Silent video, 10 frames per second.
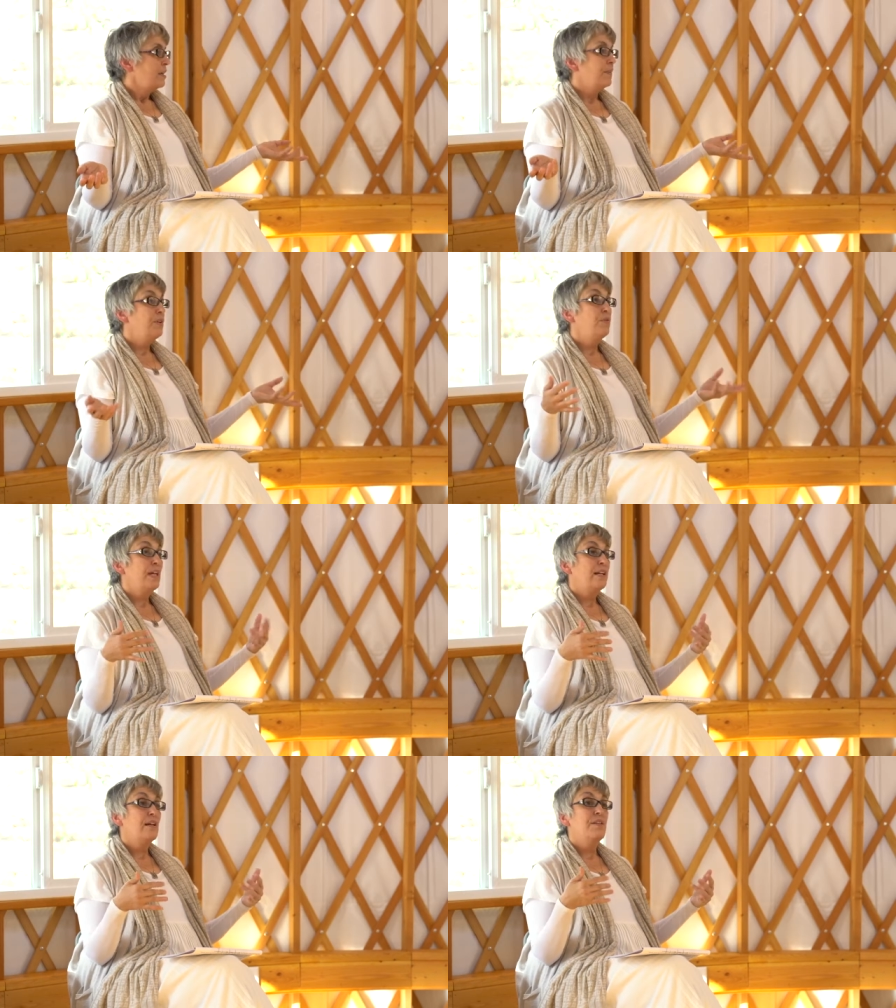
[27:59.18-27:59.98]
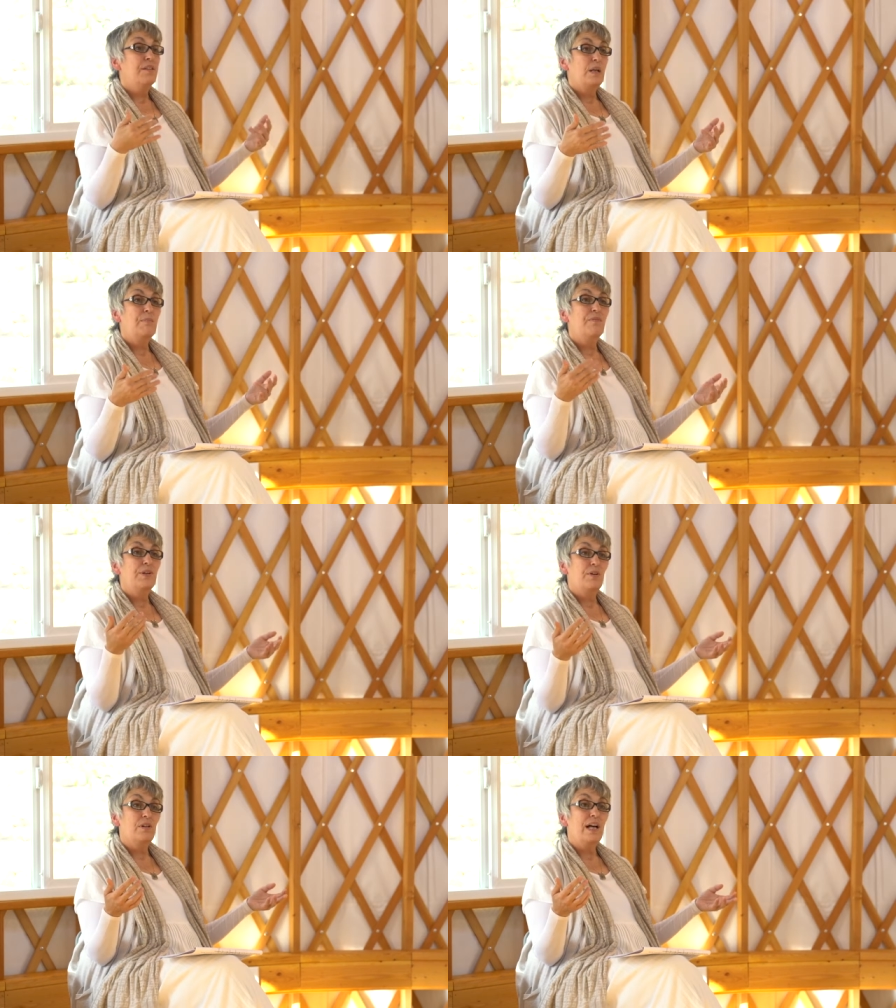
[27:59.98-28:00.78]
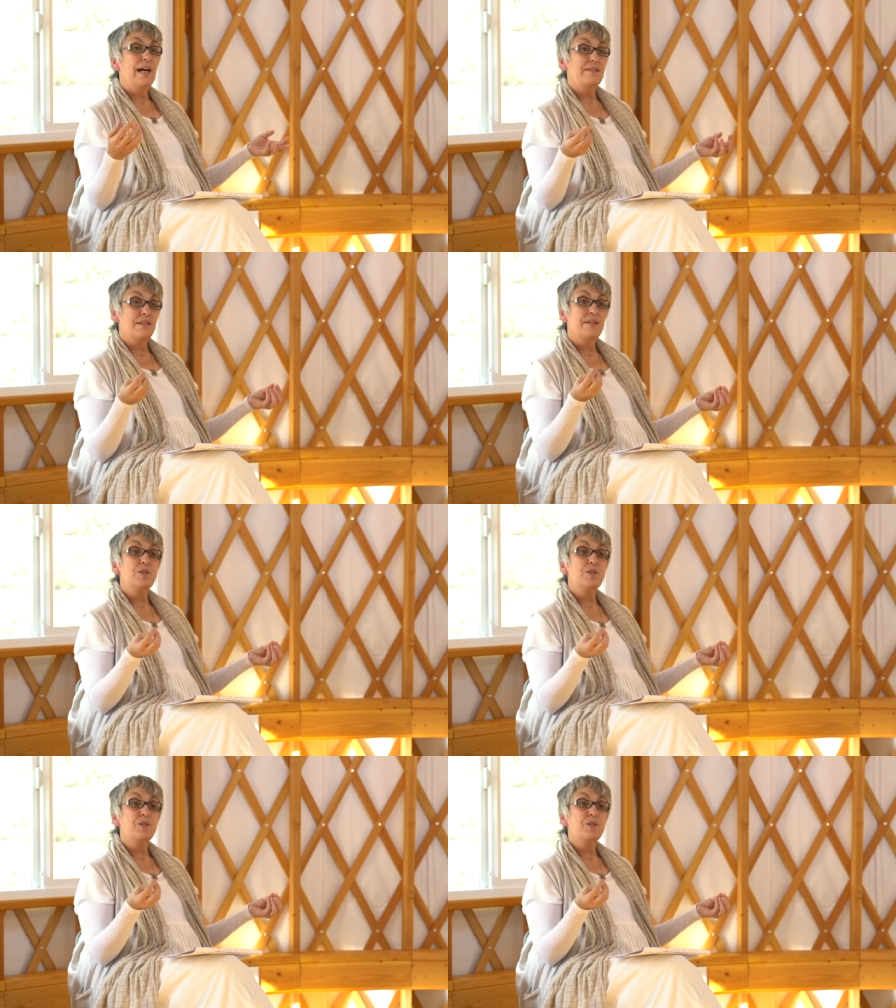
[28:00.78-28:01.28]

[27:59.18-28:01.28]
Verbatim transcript: If you need a theme for your class, an